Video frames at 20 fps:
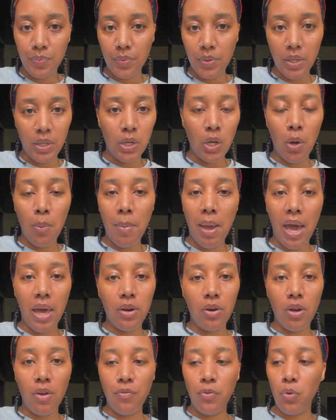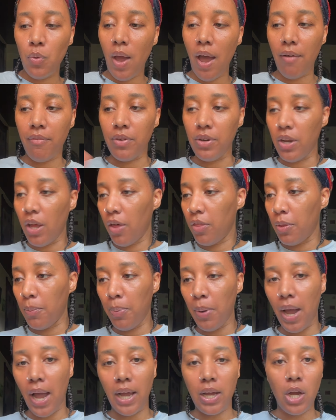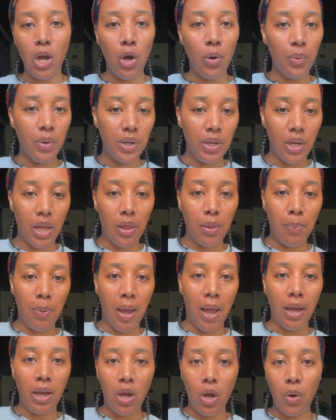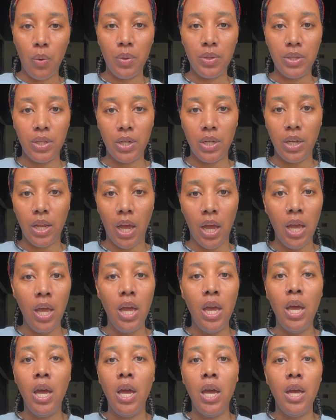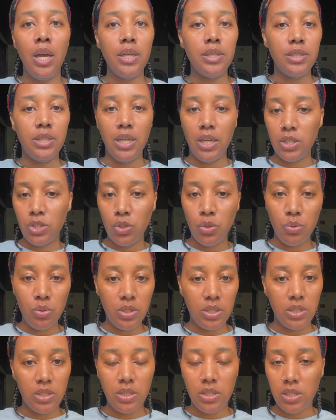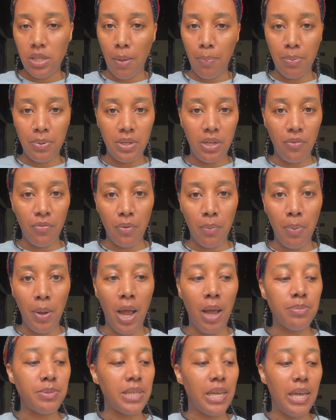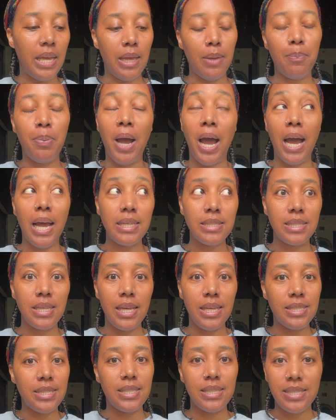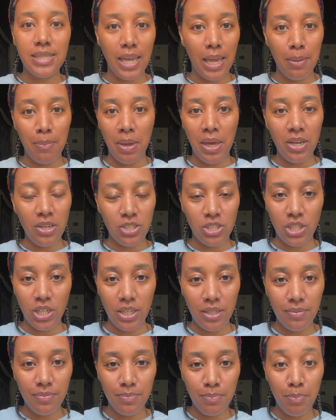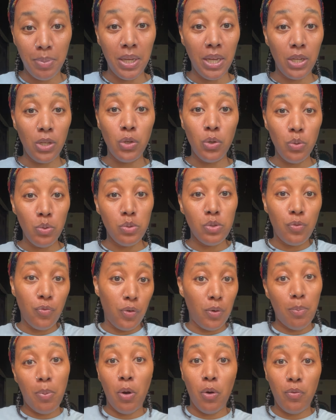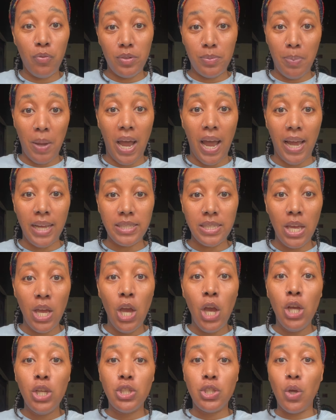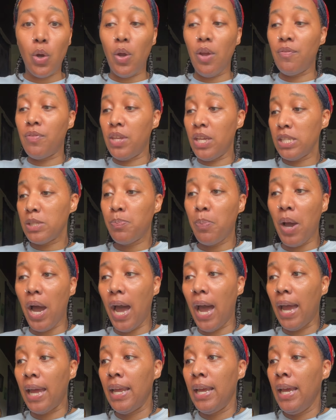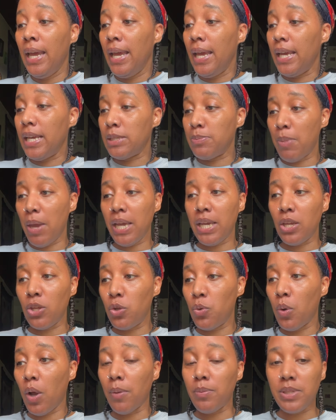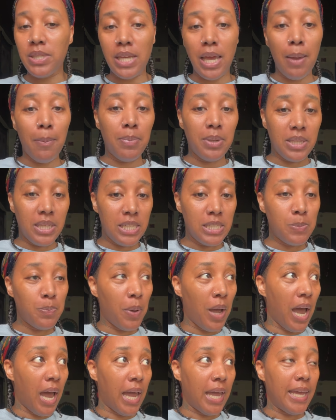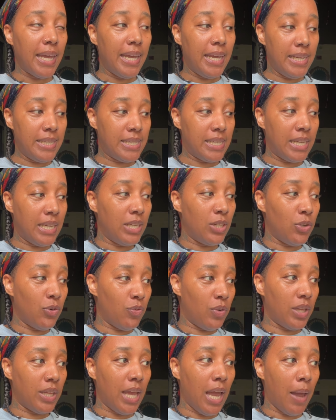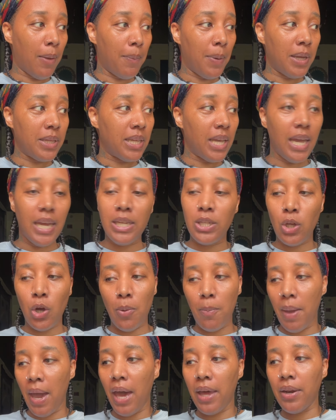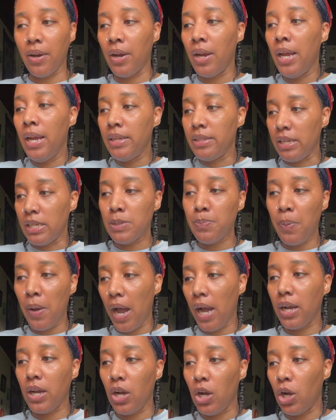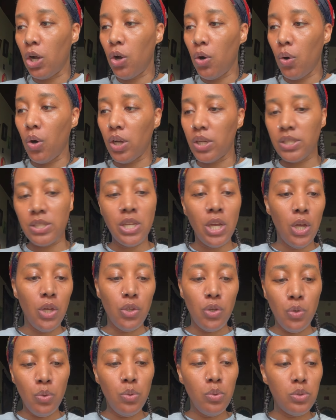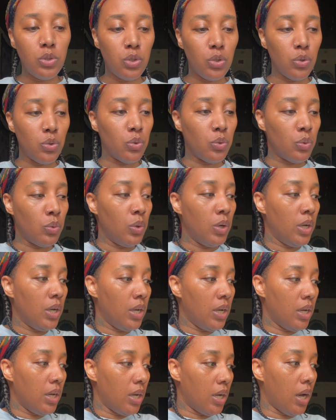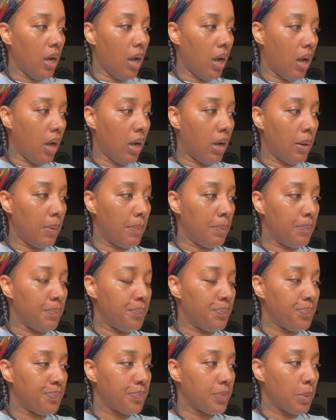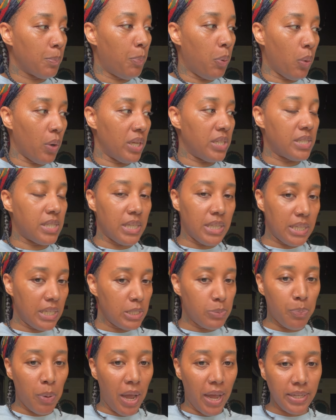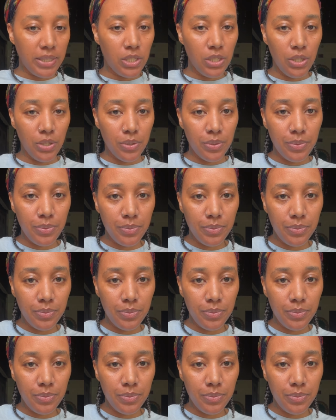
It don't matter if you have another pot going, da-da-da. They're two separate different pots. It's the same energy being used for both pots. So if this pot is making you upset, but this pot isn't, you really happy about that, it don't matter. This pot gonna cause you to poison this pot too.